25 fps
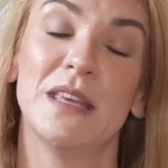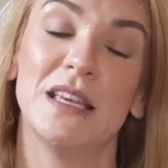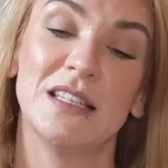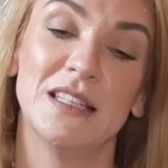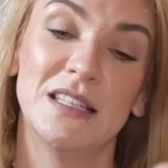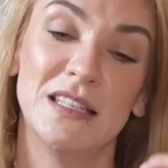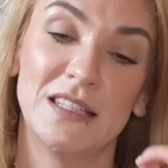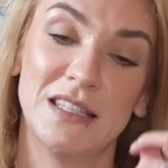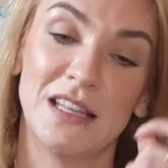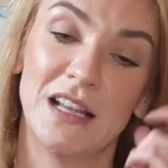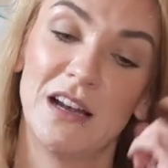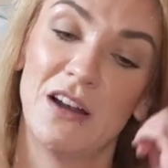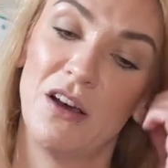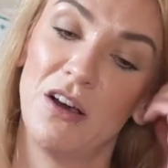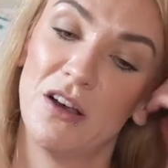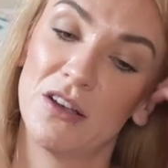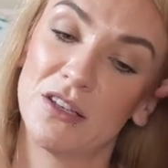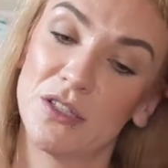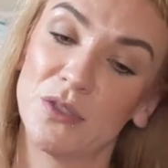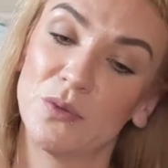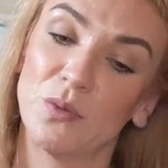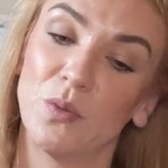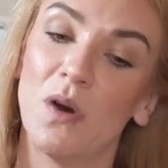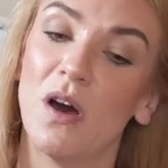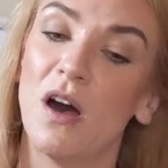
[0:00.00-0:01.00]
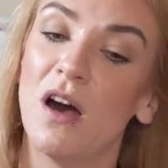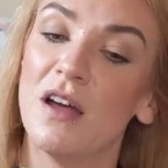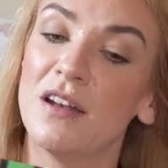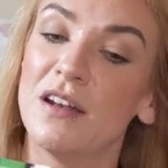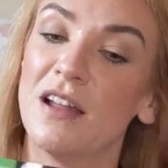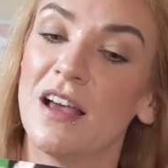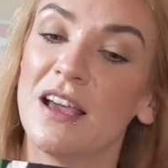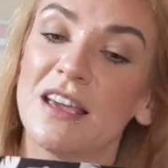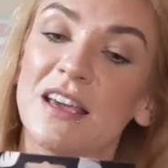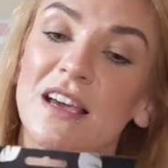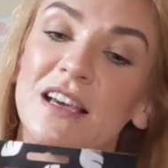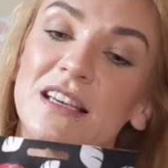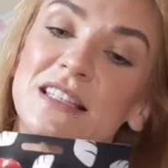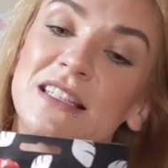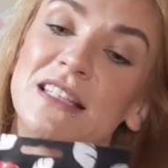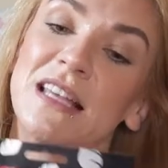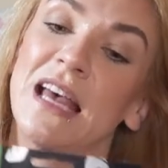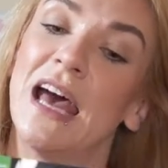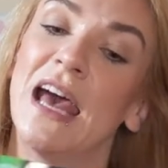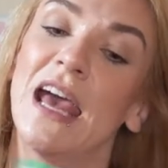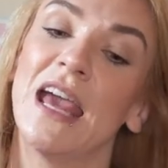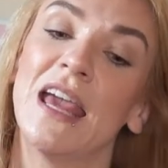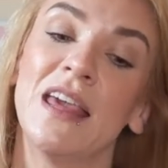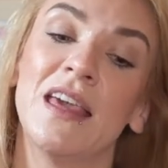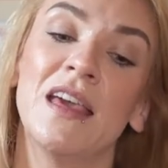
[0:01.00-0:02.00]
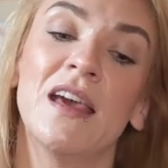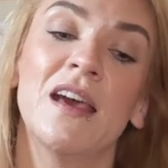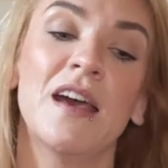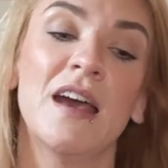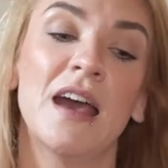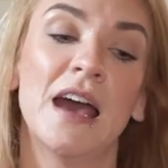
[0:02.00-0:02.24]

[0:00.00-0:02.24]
This is the last one, like I say.